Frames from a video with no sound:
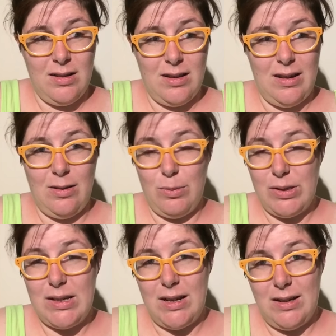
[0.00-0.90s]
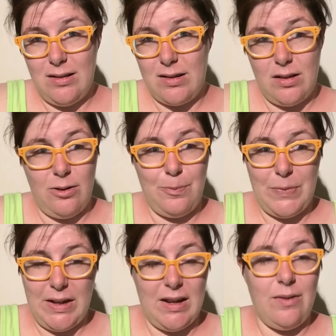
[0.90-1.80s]
like, almost 10 years ago.
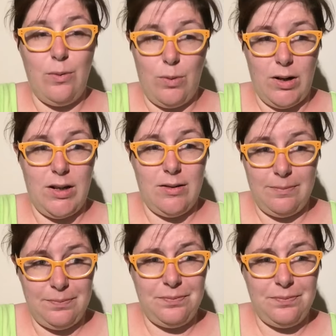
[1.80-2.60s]
And I've worn it,